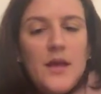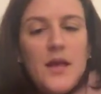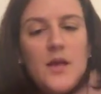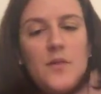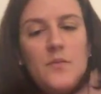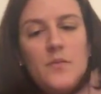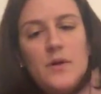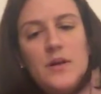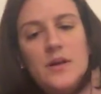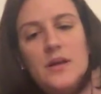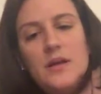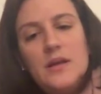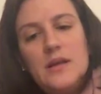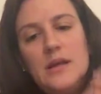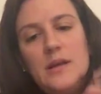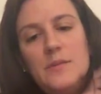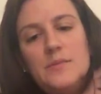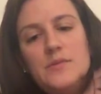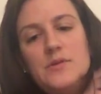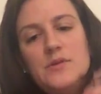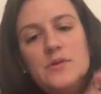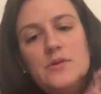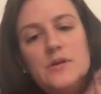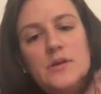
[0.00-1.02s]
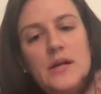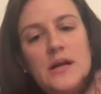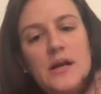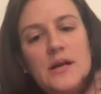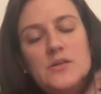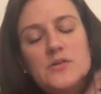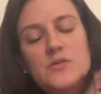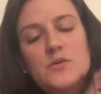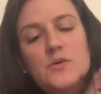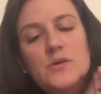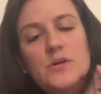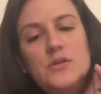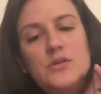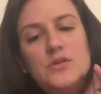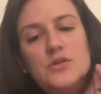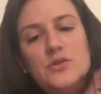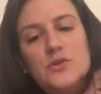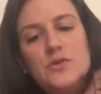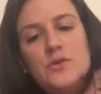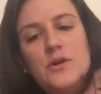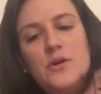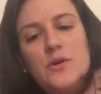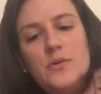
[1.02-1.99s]
And when Neptune and Asteroid
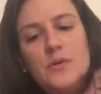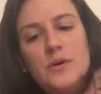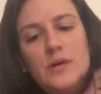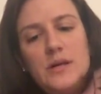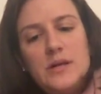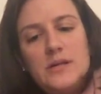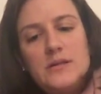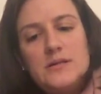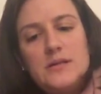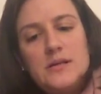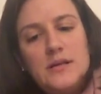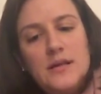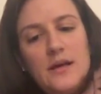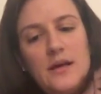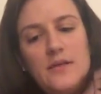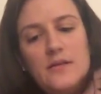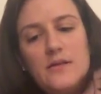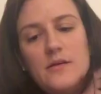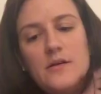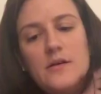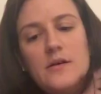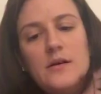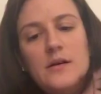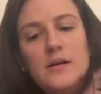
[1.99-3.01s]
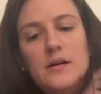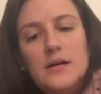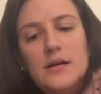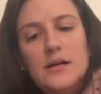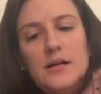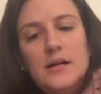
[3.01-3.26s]
Juno get together,